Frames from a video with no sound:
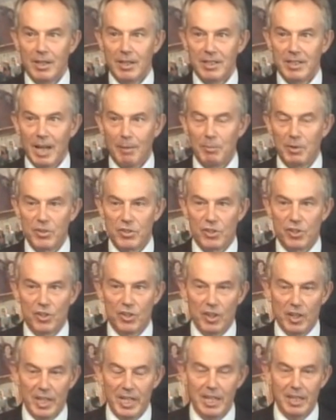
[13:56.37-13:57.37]
Nablus to
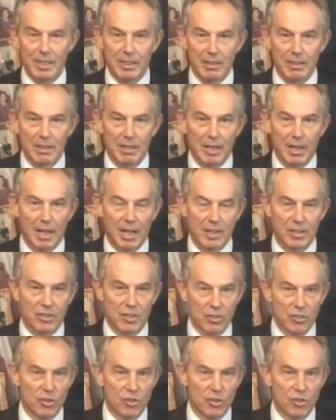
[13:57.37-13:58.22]
Jenin, St.